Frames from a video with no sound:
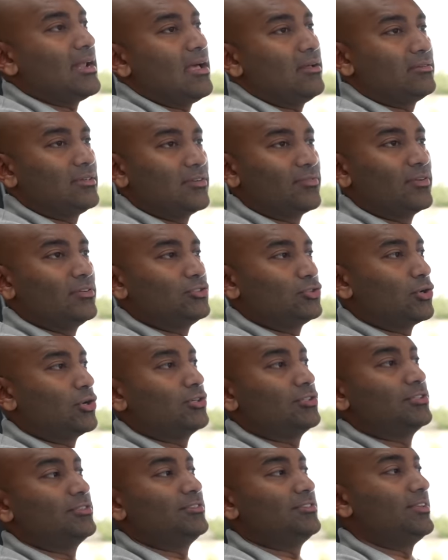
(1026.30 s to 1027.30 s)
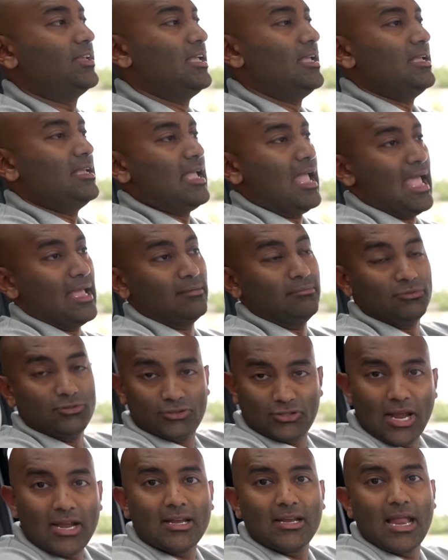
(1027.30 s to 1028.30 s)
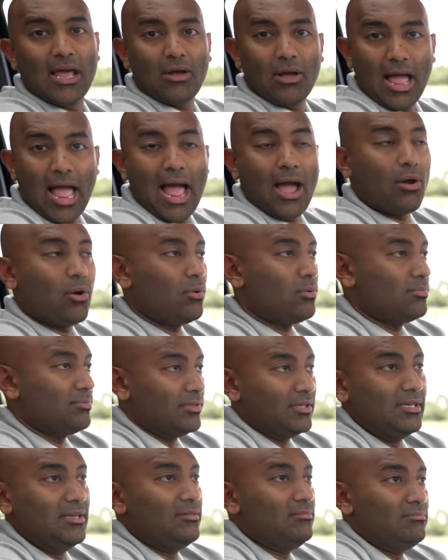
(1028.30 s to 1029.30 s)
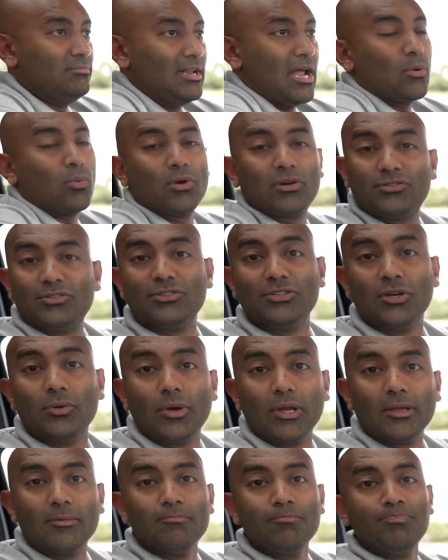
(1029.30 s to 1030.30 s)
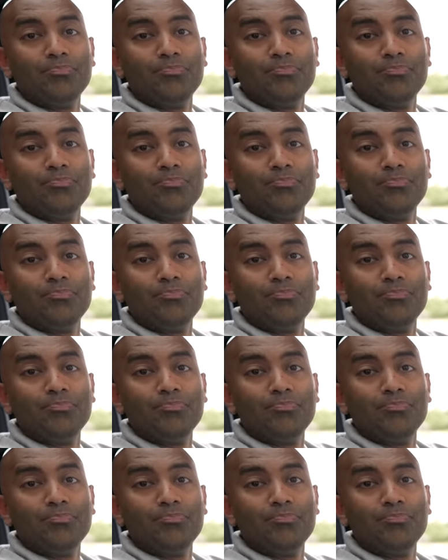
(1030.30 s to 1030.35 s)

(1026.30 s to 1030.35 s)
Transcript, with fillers: out different chargers and checking out how the networks are doing.